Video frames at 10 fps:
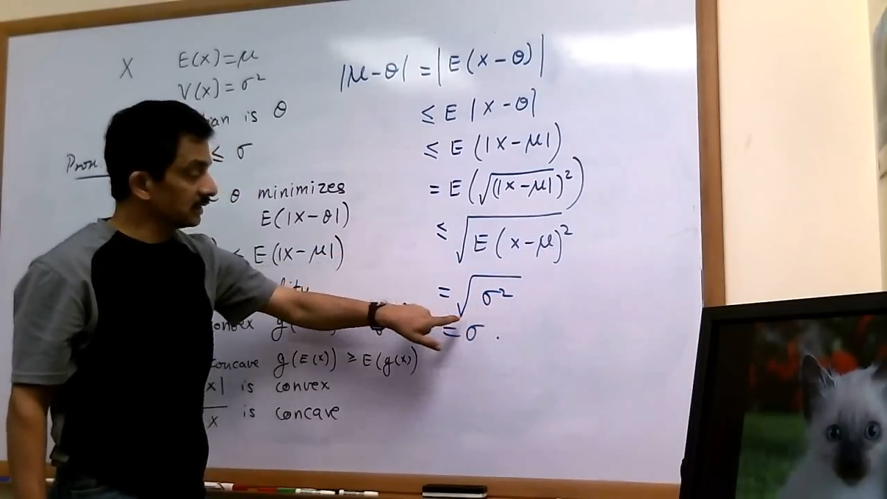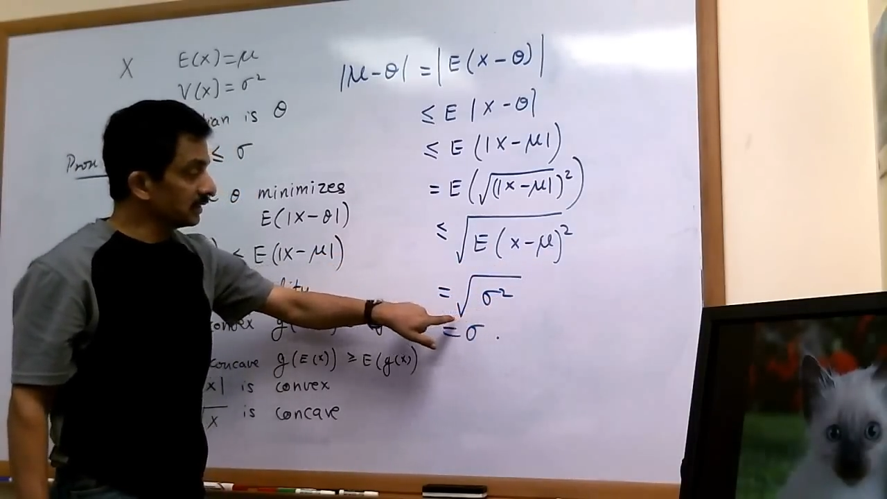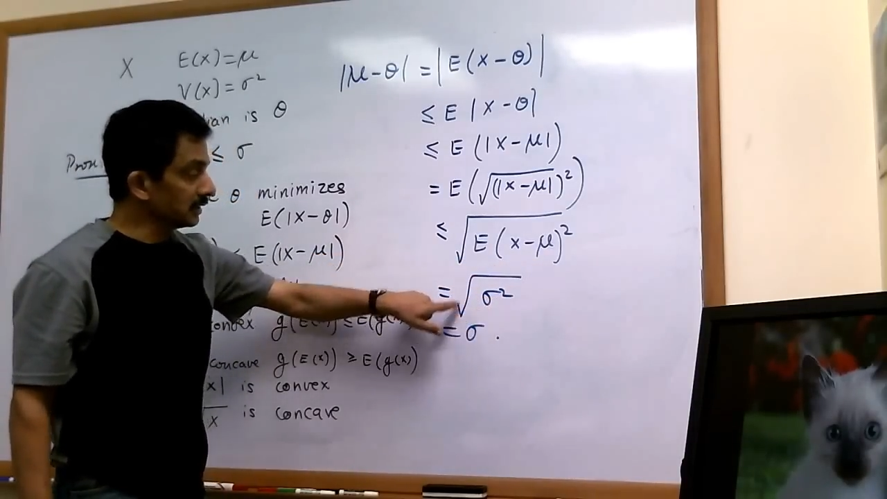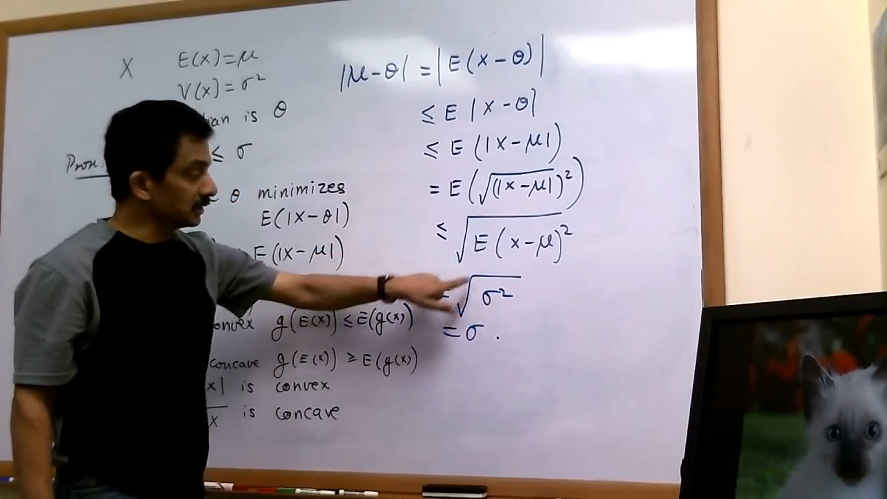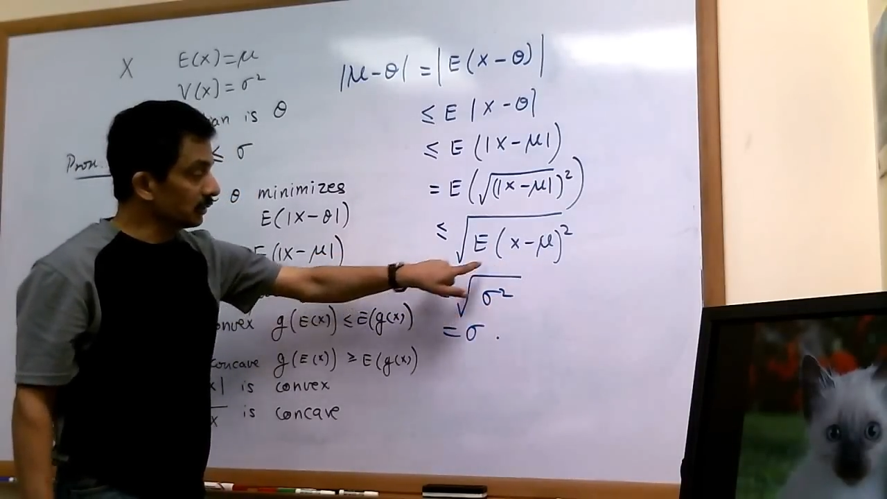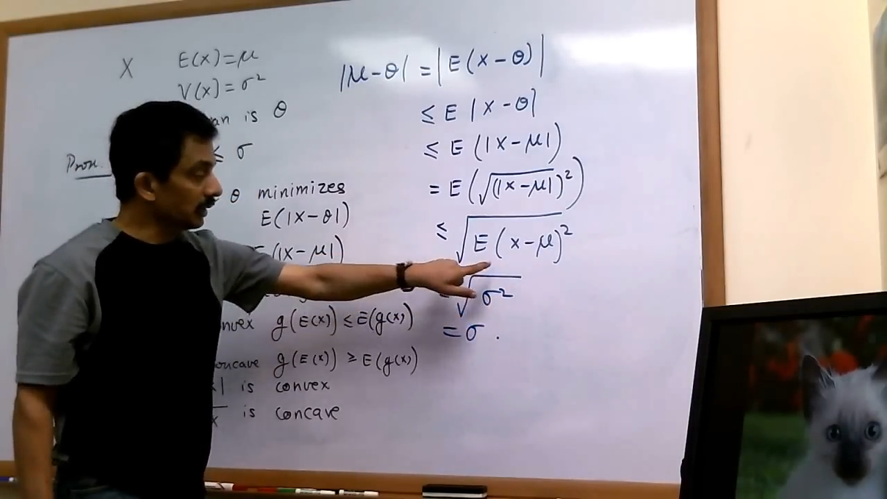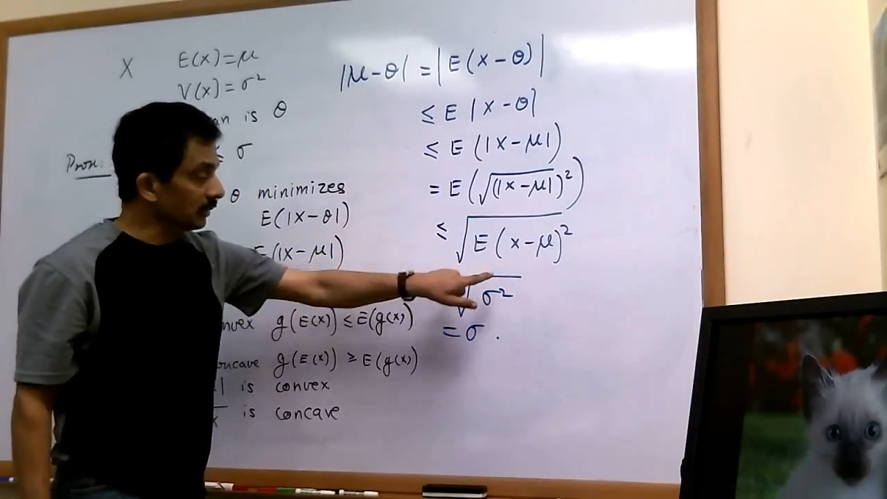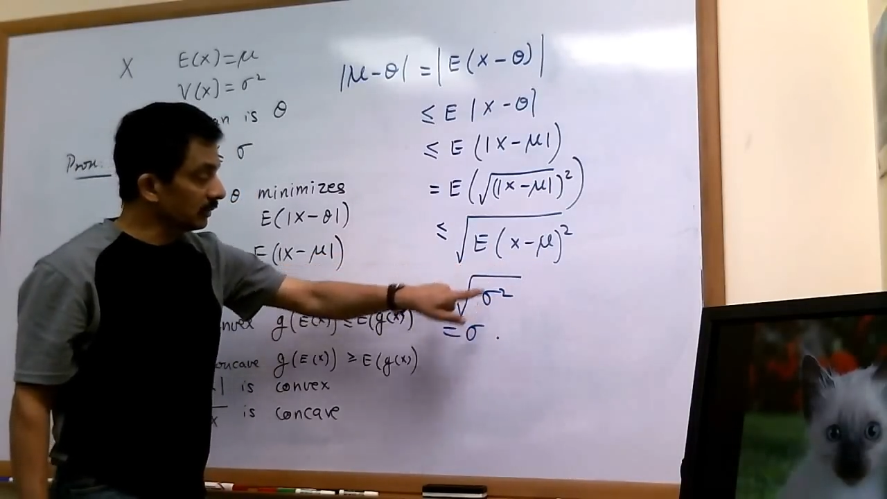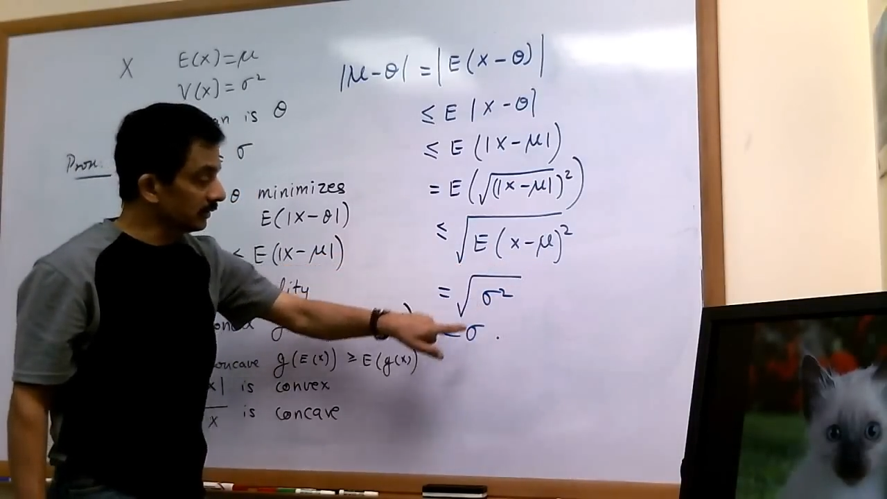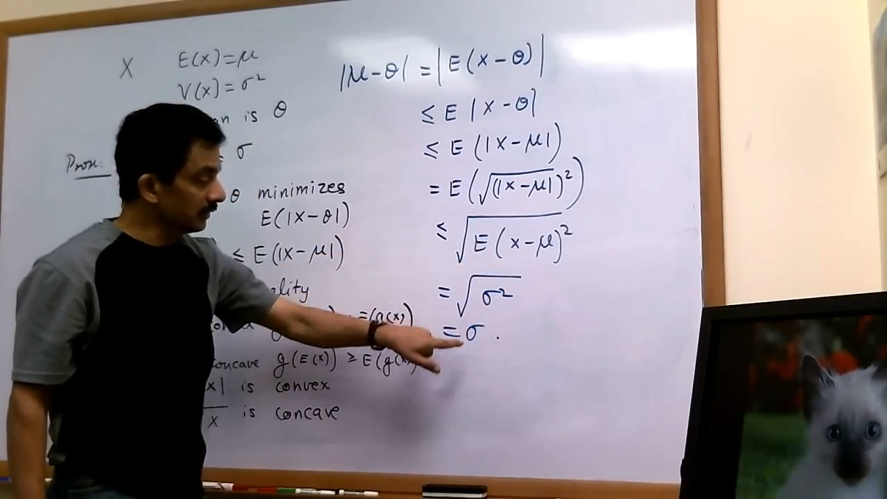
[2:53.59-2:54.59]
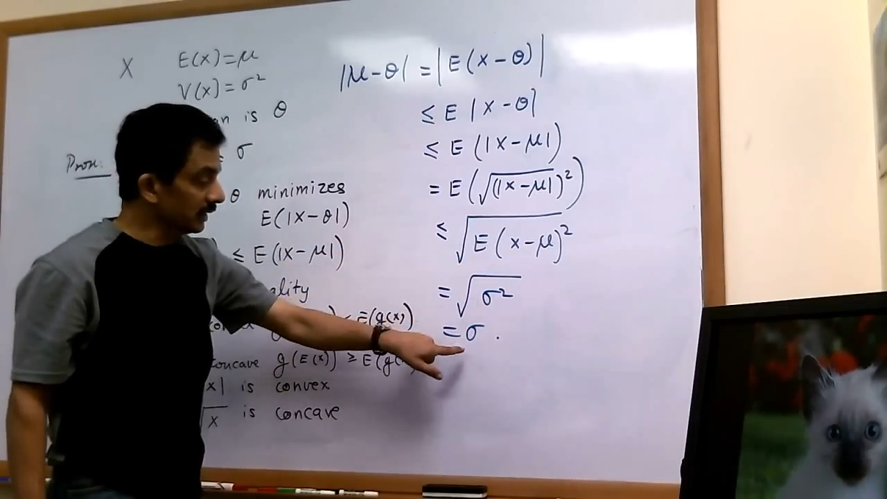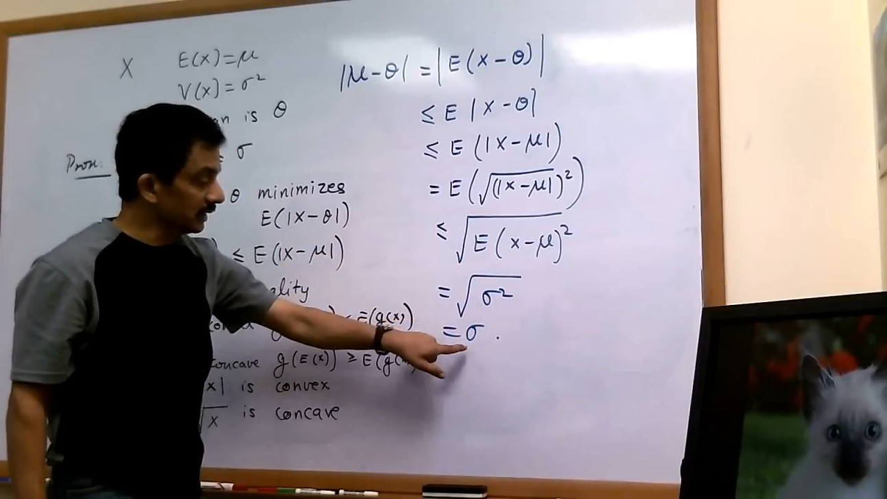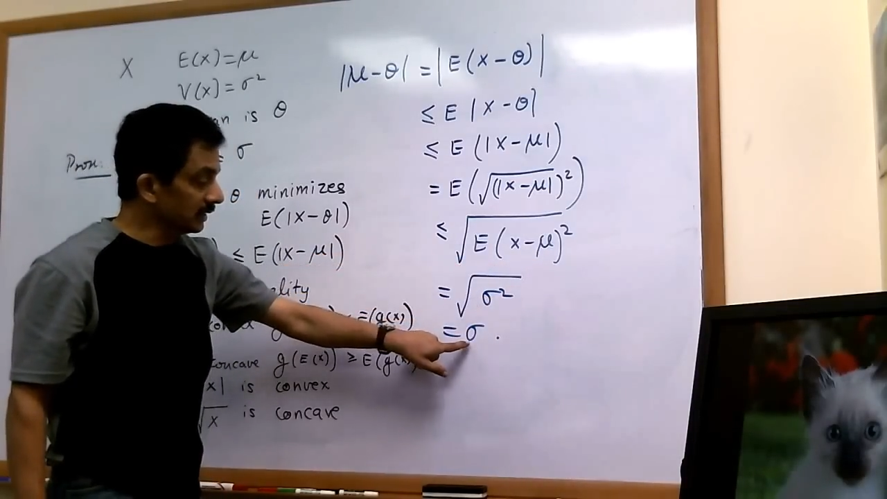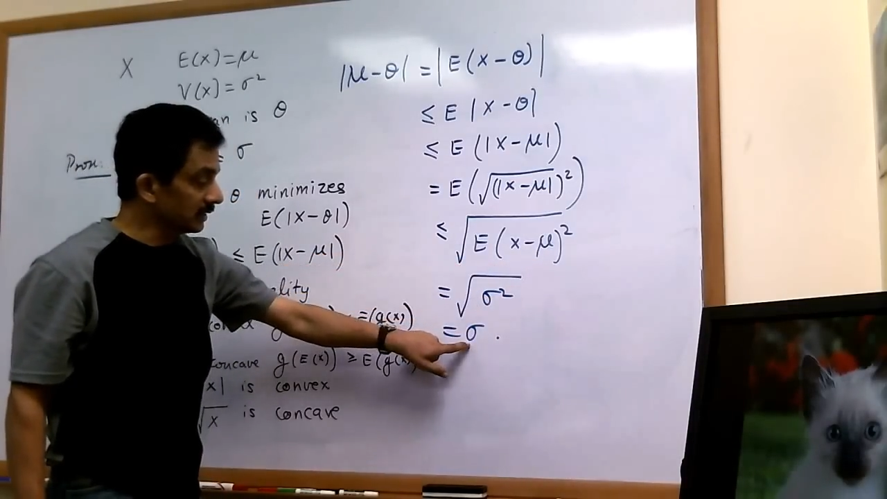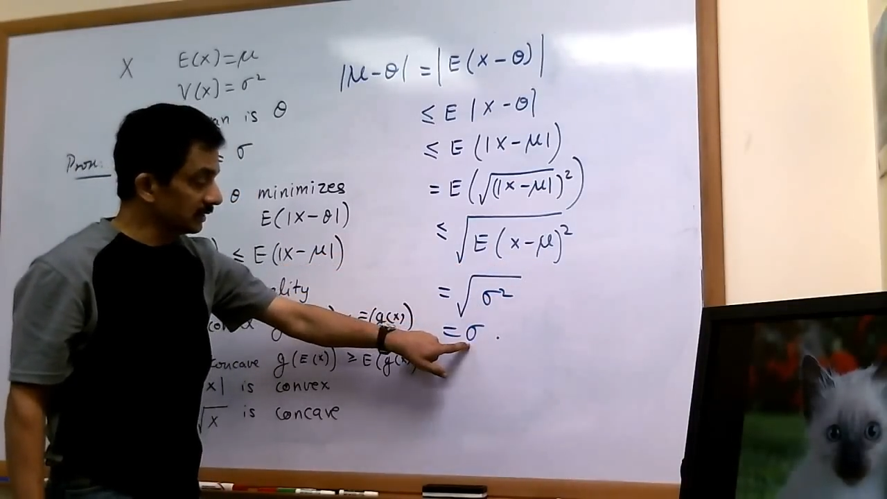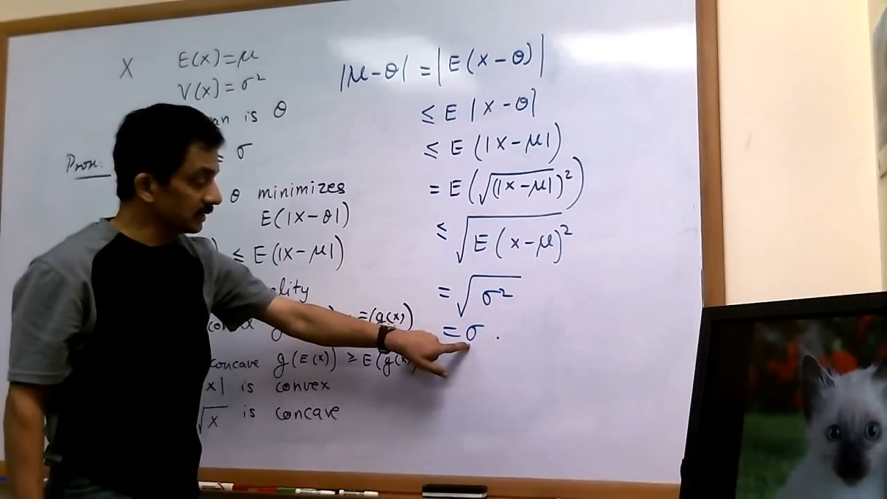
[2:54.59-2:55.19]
and the square root of variance